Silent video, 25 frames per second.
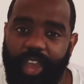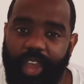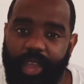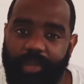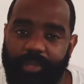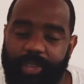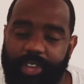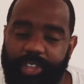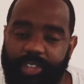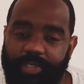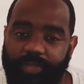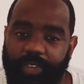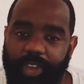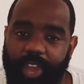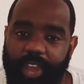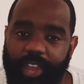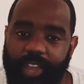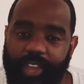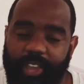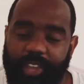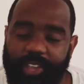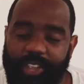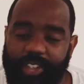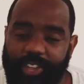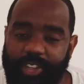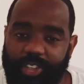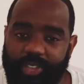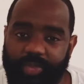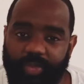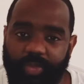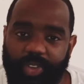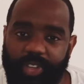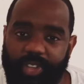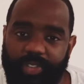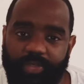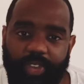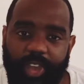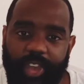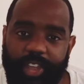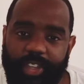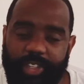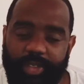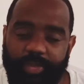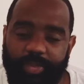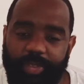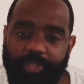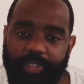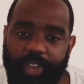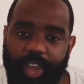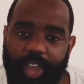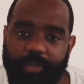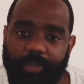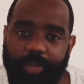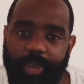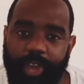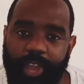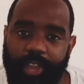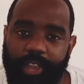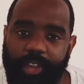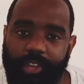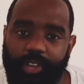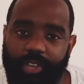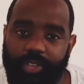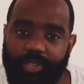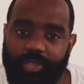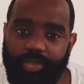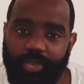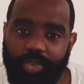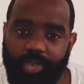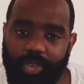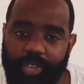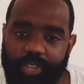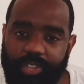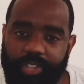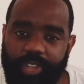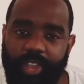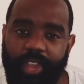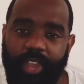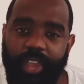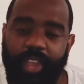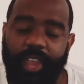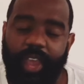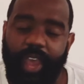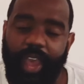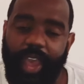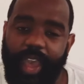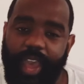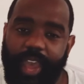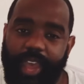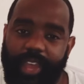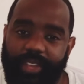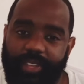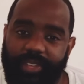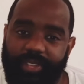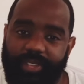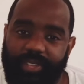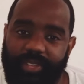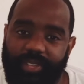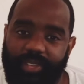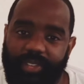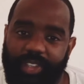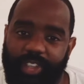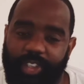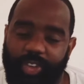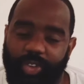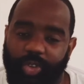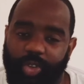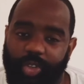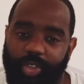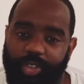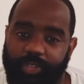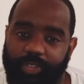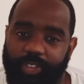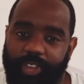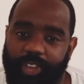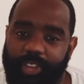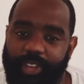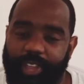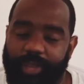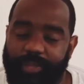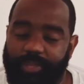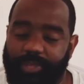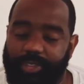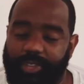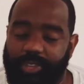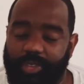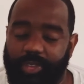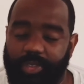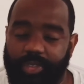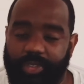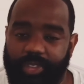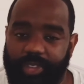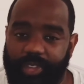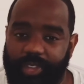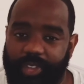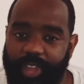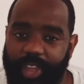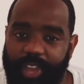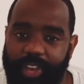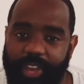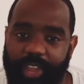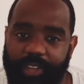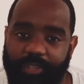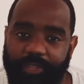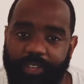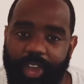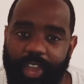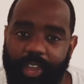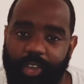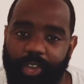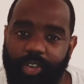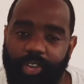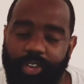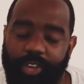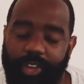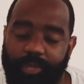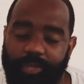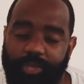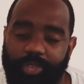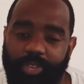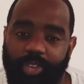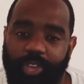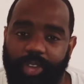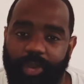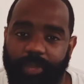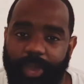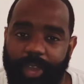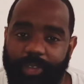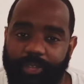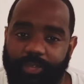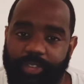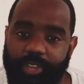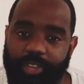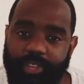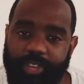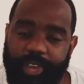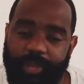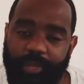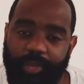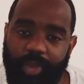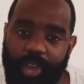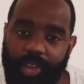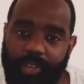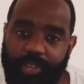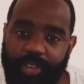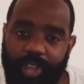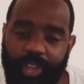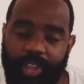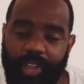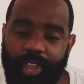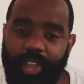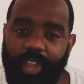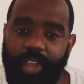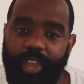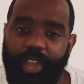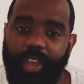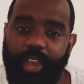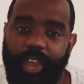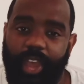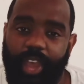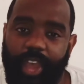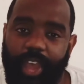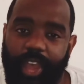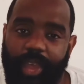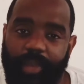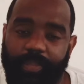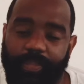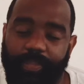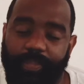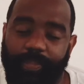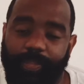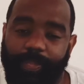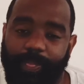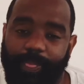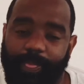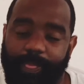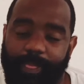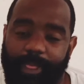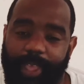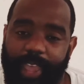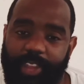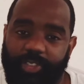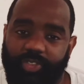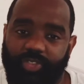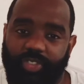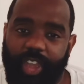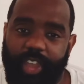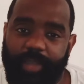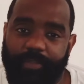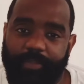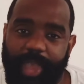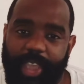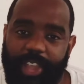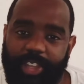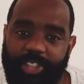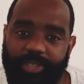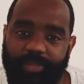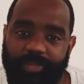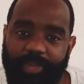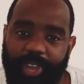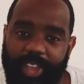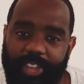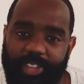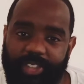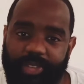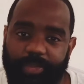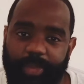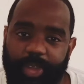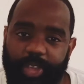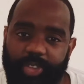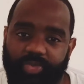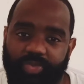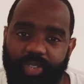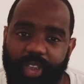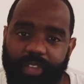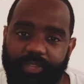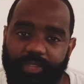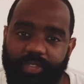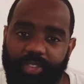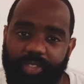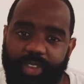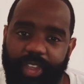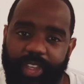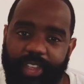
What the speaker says: his fighter, he doesn't want his fighter to be fighting behind closed doors. And in order for them to get their fight on, I'm talking about Fury and Wilder, and try and maximise the most revenue they